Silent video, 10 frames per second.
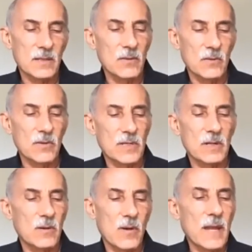who was in a
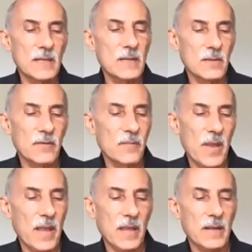great deal of
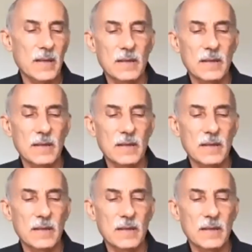pain,